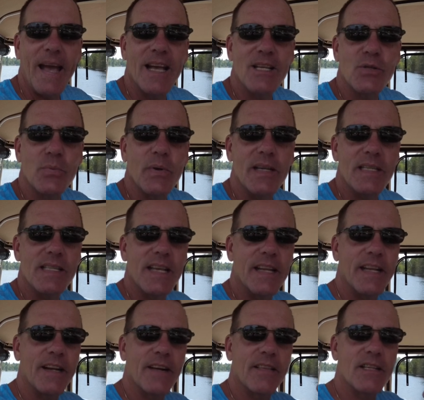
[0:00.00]
as we
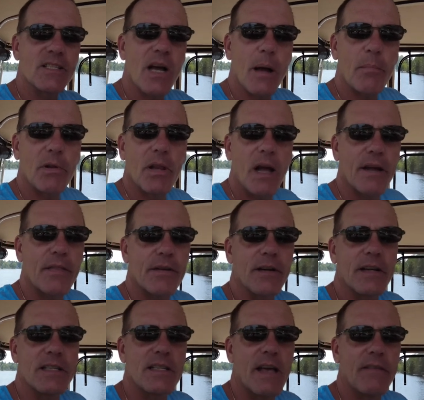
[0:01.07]
sit here at the top of Lock
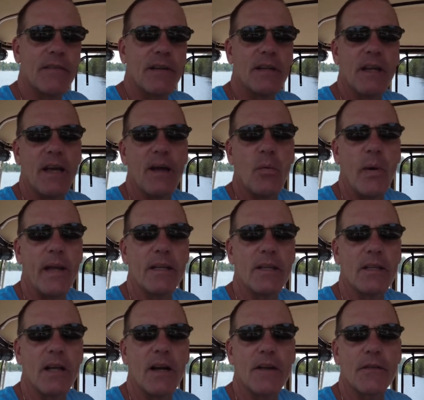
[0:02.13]
37, uh, waiting
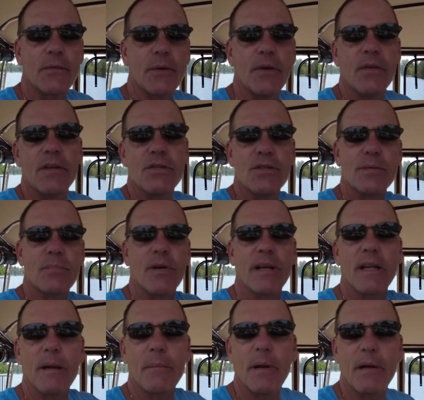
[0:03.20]
to lock through, they're just
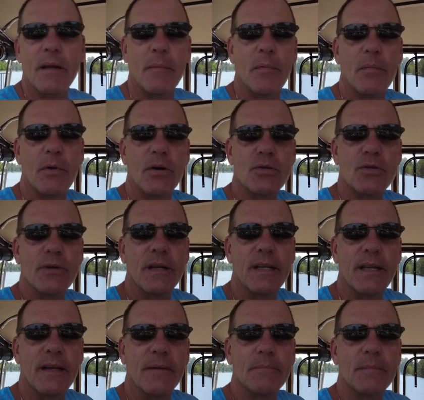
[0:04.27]
bringing up a couple boats right
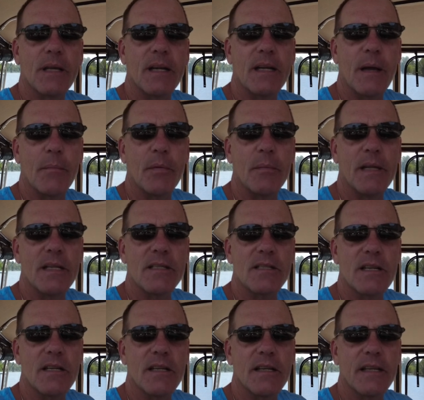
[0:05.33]
now. Got a couple minutes
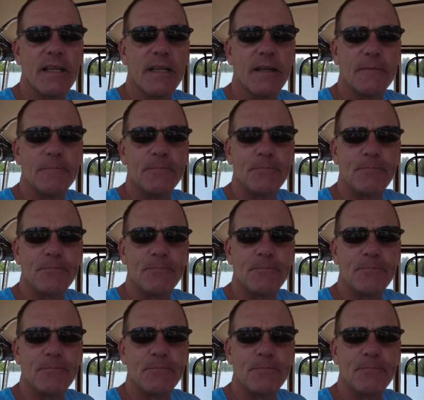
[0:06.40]
to uh, kill.